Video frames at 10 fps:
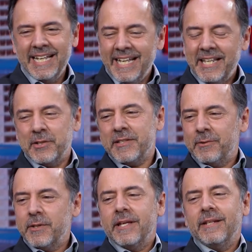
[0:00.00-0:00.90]
Look,
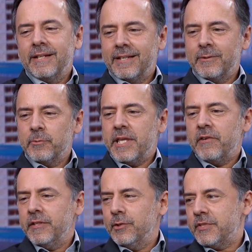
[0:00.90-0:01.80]
with
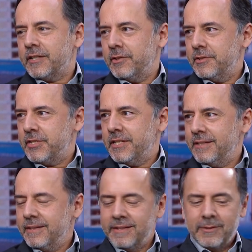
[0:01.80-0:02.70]
every new technology,
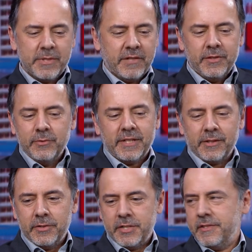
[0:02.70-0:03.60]

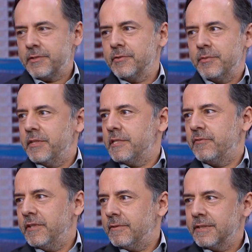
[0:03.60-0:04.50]
there's going to be this
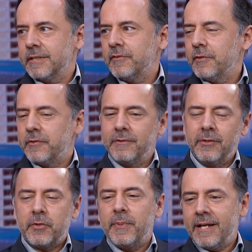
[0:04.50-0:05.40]
fear, right? And if you
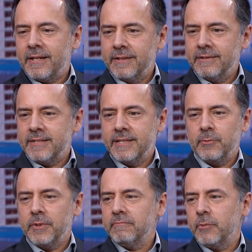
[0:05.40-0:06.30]
look back and see
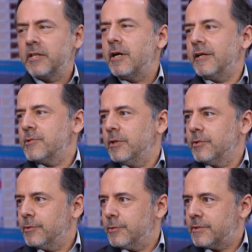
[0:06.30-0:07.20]
when cars were
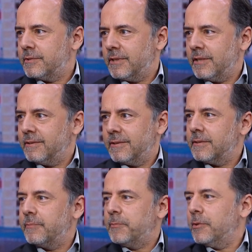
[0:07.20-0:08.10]
introduced,
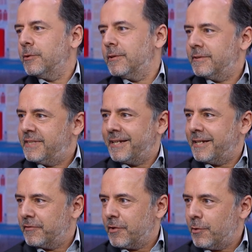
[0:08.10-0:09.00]
the people who were taking
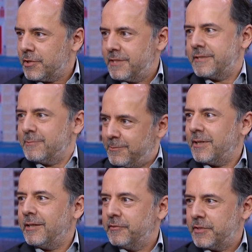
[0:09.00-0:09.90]
care of the horses
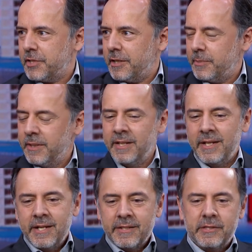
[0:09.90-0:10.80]
were out of a job. Yeah.
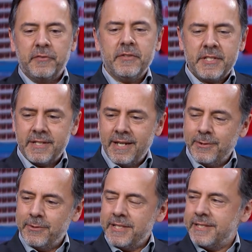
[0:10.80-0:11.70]
The difference
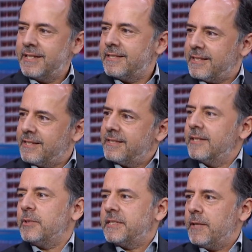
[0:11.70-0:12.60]
now is that
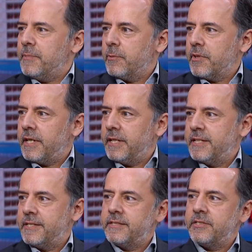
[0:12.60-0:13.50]
what's happening with AI
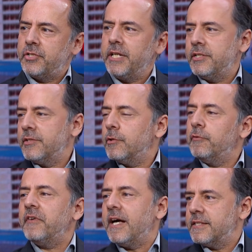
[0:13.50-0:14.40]
is changing so
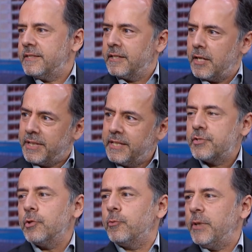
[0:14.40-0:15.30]
fast and coming in
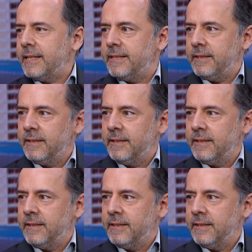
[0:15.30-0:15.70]
so quickly